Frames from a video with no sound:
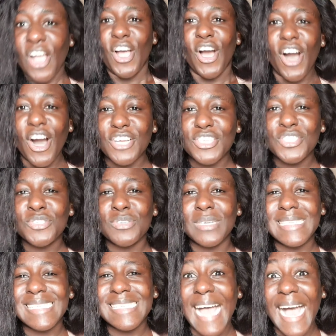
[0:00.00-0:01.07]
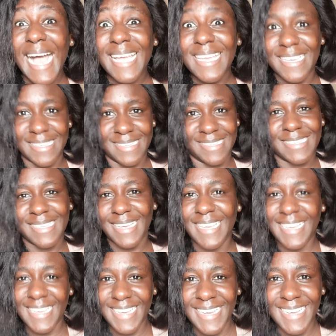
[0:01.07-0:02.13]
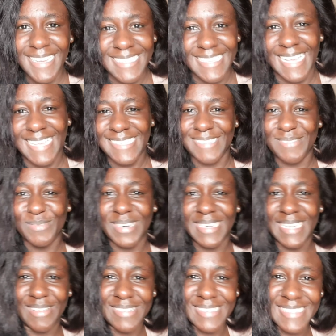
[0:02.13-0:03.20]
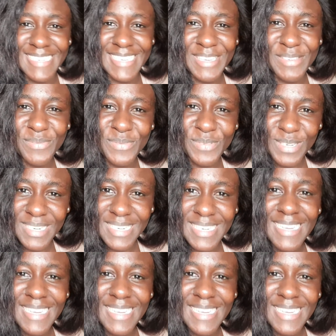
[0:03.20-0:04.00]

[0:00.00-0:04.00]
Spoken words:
Ostracize. That's the word I was looking for.